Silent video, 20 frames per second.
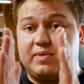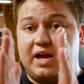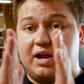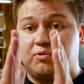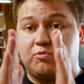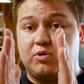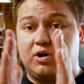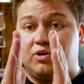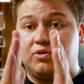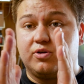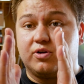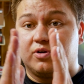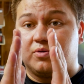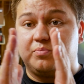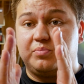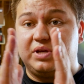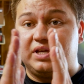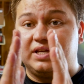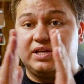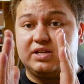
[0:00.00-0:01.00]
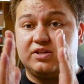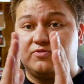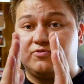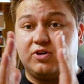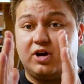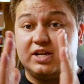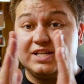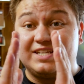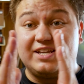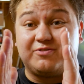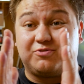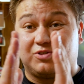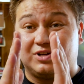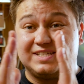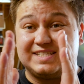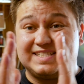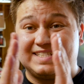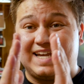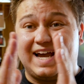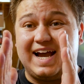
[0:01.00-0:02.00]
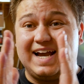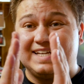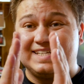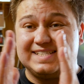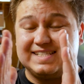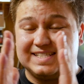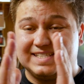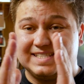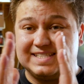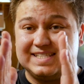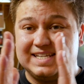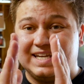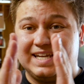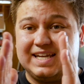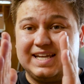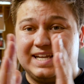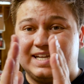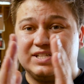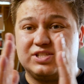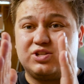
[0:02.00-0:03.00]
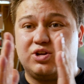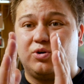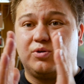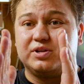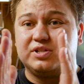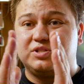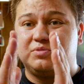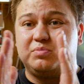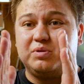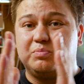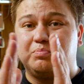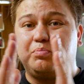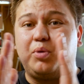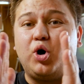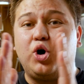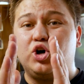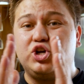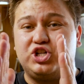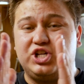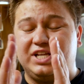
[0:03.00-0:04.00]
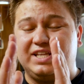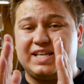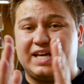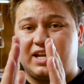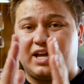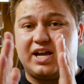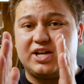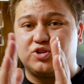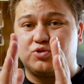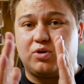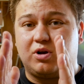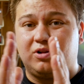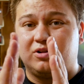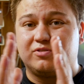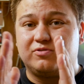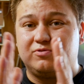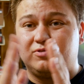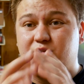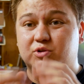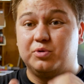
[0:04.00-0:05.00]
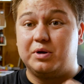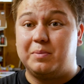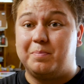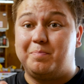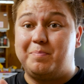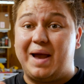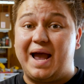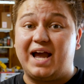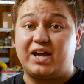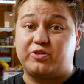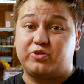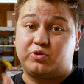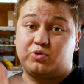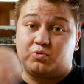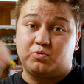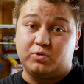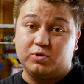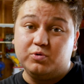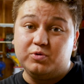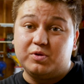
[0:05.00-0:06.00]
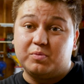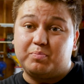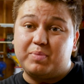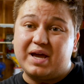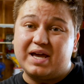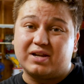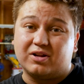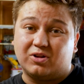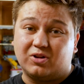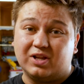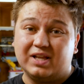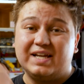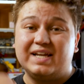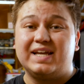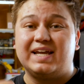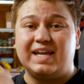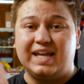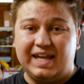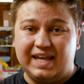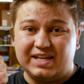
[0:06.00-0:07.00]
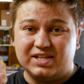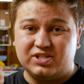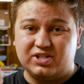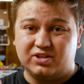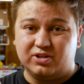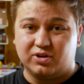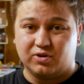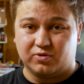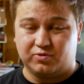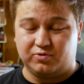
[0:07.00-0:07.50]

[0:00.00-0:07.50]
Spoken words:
that rotor, being of different sizes, is going to be pushing that hydraulic fluid back through the pedal into your